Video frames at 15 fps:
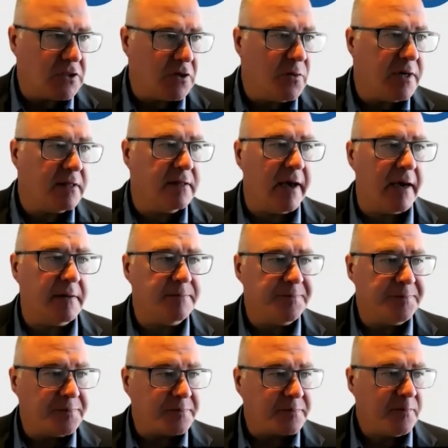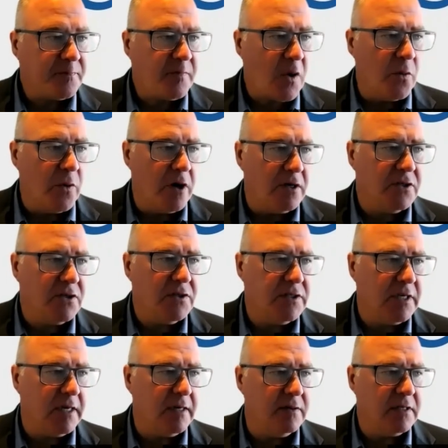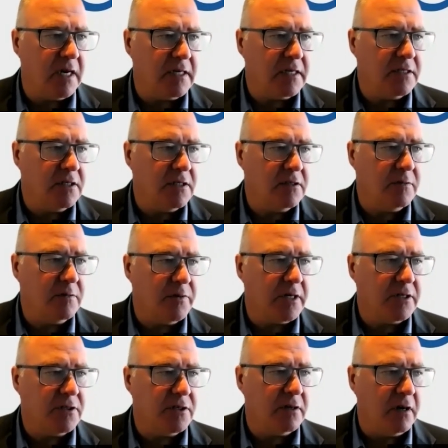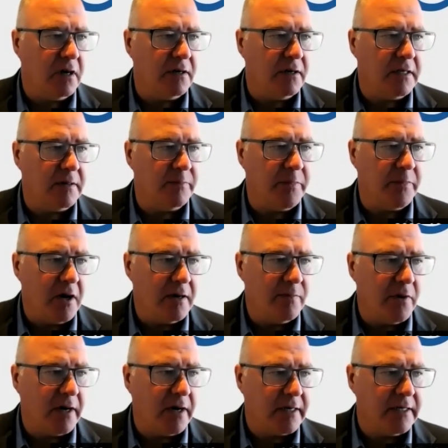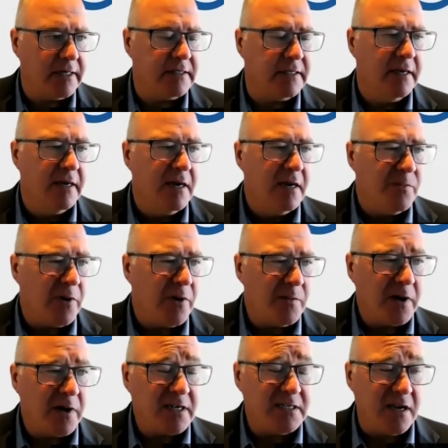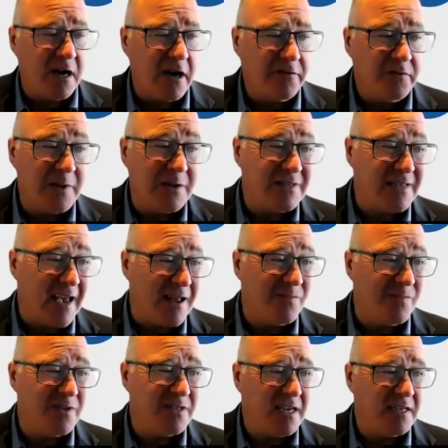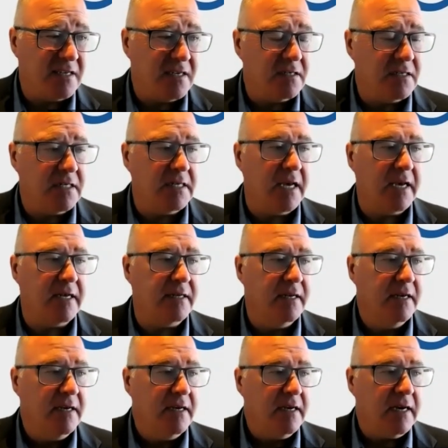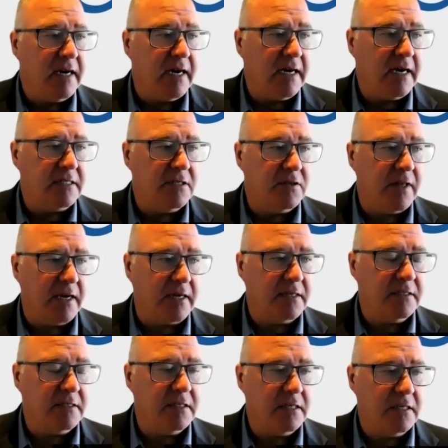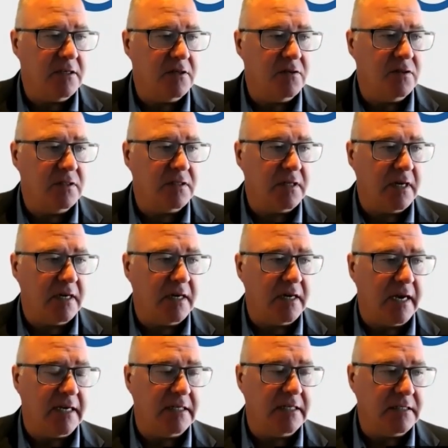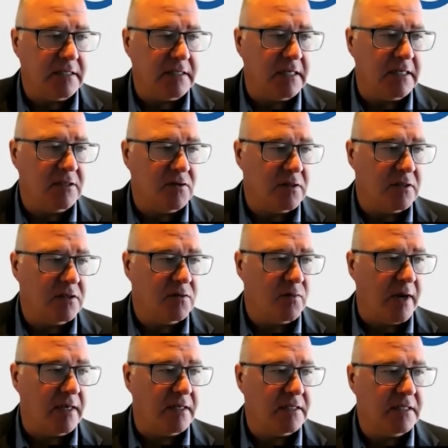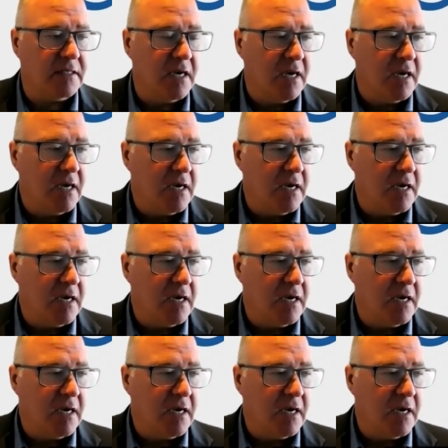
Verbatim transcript: so with that, we're also seeing a continued pressure on the bond markets. Bond markets off about 10% year to date. Uh, so that continues uh, as interest rates